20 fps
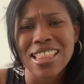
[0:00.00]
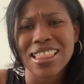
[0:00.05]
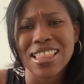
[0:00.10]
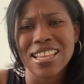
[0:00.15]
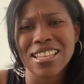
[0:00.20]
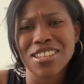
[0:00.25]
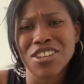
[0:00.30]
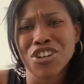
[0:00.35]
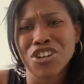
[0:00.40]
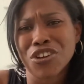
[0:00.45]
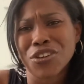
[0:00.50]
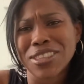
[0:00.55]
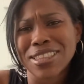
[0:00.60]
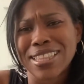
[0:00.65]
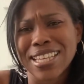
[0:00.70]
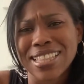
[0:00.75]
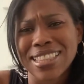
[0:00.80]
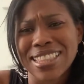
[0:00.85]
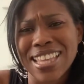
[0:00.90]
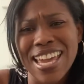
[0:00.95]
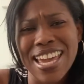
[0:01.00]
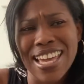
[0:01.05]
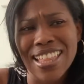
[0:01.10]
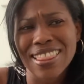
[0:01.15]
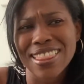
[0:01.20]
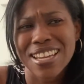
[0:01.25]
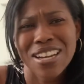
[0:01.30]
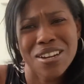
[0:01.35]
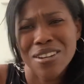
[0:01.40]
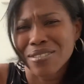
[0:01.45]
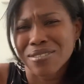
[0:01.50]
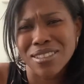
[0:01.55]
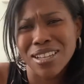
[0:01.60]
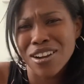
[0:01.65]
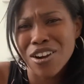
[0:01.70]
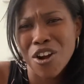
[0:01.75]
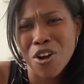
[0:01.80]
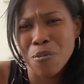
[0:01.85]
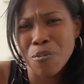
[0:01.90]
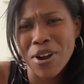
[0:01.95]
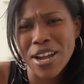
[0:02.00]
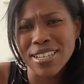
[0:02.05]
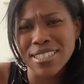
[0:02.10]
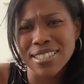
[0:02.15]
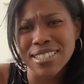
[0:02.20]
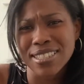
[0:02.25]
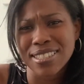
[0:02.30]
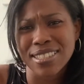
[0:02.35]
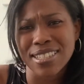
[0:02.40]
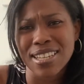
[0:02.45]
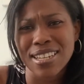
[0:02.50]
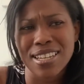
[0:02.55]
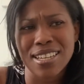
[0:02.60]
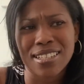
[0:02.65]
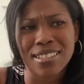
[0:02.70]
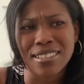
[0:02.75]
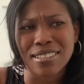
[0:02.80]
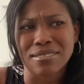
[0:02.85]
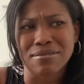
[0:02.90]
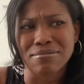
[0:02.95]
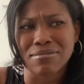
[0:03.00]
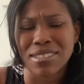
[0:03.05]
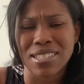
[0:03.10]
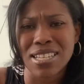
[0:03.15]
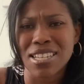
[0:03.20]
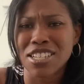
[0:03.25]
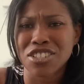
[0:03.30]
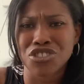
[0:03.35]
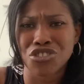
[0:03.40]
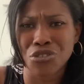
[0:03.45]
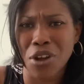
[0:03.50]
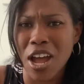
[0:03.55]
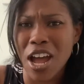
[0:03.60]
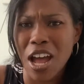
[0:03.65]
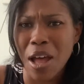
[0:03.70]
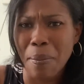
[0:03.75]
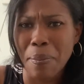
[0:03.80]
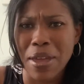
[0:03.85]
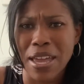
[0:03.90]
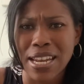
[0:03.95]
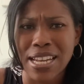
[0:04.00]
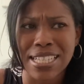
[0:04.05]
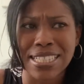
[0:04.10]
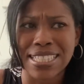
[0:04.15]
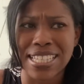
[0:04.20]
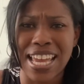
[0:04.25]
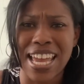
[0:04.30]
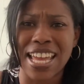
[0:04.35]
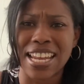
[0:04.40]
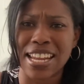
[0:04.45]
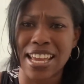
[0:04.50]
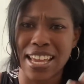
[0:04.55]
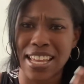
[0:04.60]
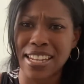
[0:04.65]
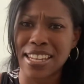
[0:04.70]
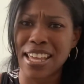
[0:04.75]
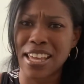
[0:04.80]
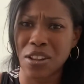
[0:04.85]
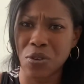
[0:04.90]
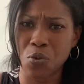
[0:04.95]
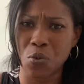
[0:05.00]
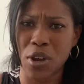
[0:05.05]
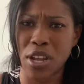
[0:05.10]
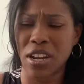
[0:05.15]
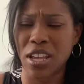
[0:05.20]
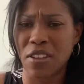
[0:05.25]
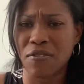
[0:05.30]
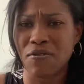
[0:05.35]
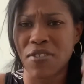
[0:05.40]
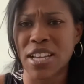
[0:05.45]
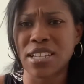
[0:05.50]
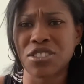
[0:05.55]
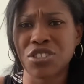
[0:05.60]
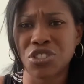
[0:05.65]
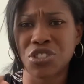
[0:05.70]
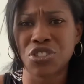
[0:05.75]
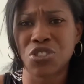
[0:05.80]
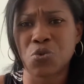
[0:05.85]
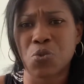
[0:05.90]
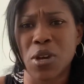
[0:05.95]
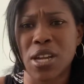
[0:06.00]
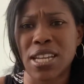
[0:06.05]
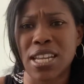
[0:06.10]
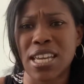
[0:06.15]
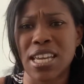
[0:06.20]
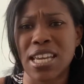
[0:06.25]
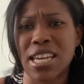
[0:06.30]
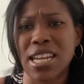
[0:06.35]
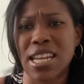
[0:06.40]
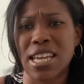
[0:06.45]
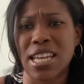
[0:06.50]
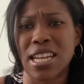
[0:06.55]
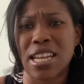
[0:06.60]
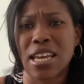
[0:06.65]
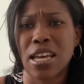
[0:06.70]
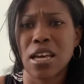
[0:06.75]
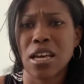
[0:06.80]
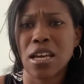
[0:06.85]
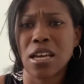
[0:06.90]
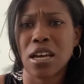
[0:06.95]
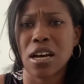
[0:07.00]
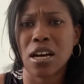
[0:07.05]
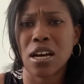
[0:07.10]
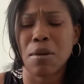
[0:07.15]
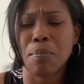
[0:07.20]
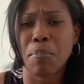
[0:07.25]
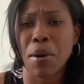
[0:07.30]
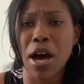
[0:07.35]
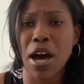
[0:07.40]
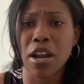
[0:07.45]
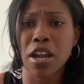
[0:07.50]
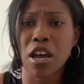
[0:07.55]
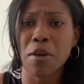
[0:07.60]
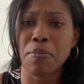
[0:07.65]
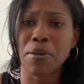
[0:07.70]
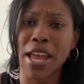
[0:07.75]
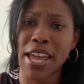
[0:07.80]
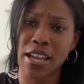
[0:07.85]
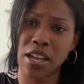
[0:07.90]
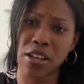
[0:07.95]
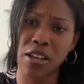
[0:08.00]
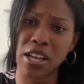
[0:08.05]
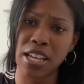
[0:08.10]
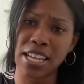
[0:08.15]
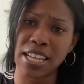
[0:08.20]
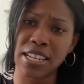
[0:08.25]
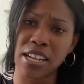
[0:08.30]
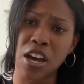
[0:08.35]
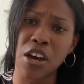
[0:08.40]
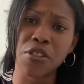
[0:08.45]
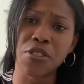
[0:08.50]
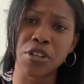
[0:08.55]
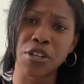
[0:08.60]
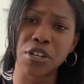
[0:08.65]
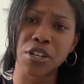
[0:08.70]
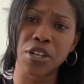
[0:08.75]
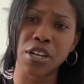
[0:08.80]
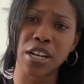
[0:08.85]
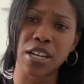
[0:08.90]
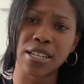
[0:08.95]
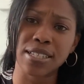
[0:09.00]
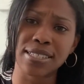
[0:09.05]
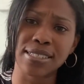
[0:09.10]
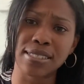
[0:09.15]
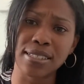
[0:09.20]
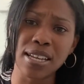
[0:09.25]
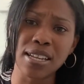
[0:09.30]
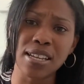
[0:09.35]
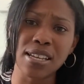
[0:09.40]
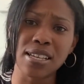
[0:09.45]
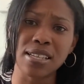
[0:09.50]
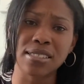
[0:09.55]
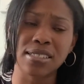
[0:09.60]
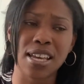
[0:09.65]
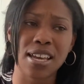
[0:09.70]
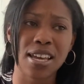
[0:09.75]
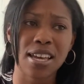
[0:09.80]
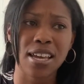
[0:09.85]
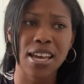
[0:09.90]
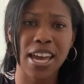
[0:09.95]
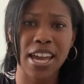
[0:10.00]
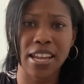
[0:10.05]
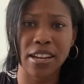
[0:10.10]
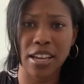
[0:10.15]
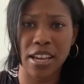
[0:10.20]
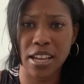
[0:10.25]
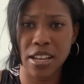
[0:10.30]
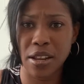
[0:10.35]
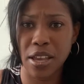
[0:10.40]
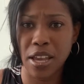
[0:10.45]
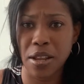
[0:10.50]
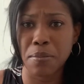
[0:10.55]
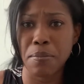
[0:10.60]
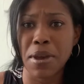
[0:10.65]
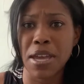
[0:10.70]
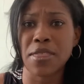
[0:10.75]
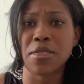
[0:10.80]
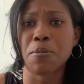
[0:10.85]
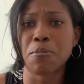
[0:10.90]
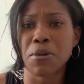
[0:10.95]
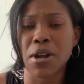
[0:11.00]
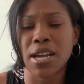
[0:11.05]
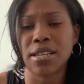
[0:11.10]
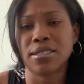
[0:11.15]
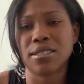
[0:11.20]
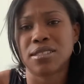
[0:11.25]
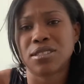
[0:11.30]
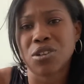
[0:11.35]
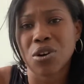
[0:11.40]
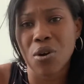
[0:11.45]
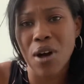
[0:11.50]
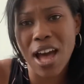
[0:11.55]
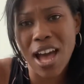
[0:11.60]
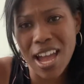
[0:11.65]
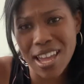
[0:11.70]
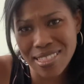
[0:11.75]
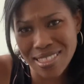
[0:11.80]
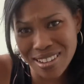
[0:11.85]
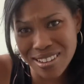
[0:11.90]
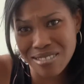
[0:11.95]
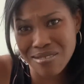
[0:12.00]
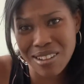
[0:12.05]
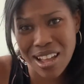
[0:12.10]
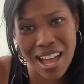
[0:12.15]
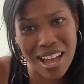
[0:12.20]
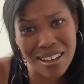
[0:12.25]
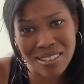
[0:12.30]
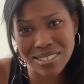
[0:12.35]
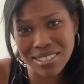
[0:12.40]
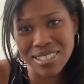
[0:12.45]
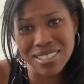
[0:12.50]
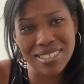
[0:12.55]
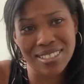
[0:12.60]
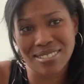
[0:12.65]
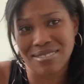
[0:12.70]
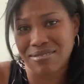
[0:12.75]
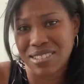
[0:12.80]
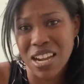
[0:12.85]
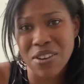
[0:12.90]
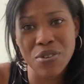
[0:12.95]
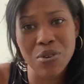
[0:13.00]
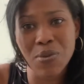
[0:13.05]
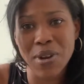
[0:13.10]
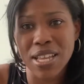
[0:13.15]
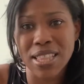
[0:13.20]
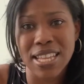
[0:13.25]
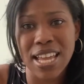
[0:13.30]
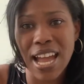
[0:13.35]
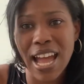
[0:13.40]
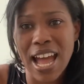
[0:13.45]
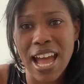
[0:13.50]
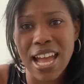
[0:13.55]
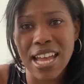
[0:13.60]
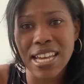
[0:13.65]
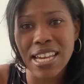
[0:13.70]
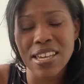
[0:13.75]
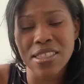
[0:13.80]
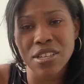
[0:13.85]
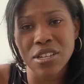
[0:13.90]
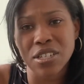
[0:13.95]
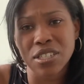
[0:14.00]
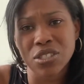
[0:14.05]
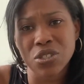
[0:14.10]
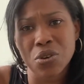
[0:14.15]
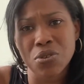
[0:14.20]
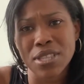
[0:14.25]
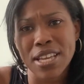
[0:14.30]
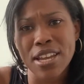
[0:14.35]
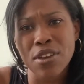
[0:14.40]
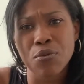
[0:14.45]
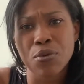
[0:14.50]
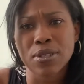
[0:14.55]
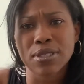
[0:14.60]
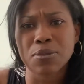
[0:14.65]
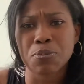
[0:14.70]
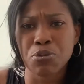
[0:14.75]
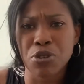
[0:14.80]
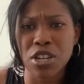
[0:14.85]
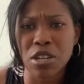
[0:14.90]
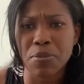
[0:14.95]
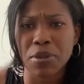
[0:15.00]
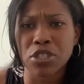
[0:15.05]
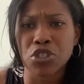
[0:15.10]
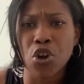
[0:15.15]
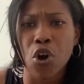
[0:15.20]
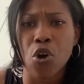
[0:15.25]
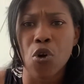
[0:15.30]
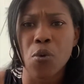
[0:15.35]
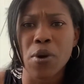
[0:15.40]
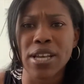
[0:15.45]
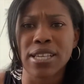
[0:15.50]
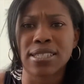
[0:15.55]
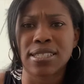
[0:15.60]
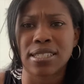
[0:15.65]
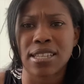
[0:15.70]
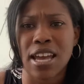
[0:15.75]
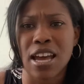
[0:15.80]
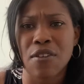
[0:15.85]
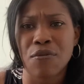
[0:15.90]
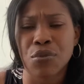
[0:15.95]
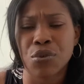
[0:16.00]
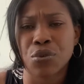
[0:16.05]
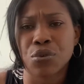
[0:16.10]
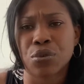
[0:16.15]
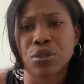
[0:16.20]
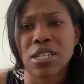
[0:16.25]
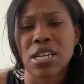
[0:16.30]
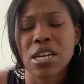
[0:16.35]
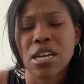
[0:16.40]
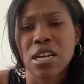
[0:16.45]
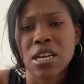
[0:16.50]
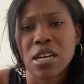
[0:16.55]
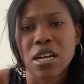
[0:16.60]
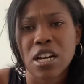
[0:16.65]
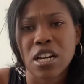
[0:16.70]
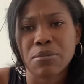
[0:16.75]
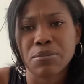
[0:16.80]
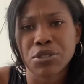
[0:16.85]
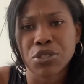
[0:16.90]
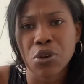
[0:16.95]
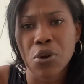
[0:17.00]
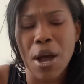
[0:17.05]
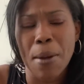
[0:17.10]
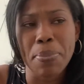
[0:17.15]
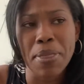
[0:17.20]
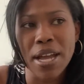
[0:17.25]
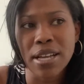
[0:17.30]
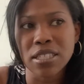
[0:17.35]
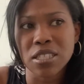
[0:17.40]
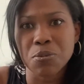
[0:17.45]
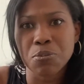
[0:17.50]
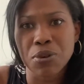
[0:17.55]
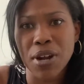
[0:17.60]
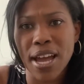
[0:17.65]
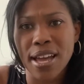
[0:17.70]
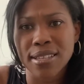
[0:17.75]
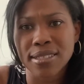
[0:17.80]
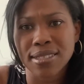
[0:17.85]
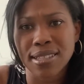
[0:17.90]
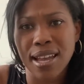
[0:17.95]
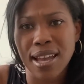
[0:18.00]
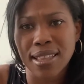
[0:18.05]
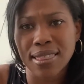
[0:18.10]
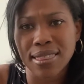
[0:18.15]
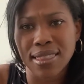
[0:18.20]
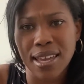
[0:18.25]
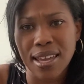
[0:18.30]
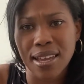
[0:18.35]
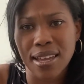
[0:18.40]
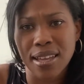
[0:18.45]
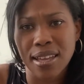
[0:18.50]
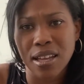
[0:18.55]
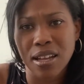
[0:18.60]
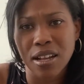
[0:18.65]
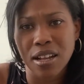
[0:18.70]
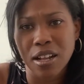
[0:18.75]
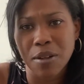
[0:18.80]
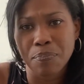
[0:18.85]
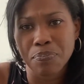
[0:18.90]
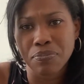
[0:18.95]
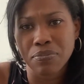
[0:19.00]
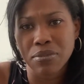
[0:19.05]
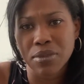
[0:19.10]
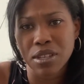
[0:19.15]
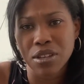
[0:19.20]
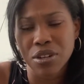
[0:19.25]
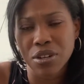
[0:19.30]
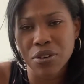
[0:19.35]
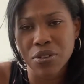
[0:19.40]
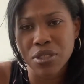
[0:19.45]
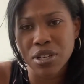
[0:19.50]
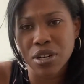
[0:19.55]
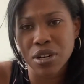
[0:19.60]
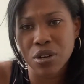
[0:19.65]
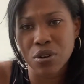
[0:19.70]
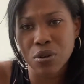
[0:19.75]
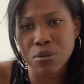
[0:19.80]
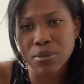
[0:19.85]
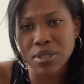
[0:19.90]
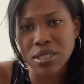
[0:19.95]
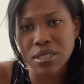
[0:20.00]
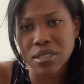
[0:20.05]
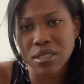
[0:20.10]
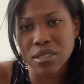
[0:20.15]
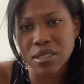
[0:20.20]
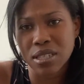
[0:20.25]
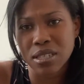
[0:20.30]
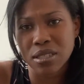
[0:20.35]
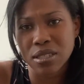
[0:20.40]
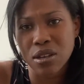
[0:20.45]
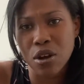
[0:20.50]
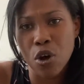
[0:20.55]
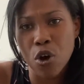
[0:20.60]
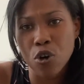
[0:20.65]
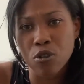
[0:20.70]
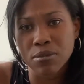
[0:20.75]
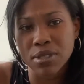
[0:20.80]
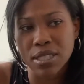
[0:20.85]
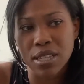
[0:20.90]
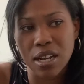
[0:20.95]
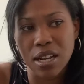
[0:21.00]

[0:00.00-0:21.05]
you know, their home prices didn't drop, and then when investors went in and bought up like in other cities and made the prices go high, their houses never went that high either. So they was pretty much always leveled. So I'm not surprised that they, you know, their homes, the homes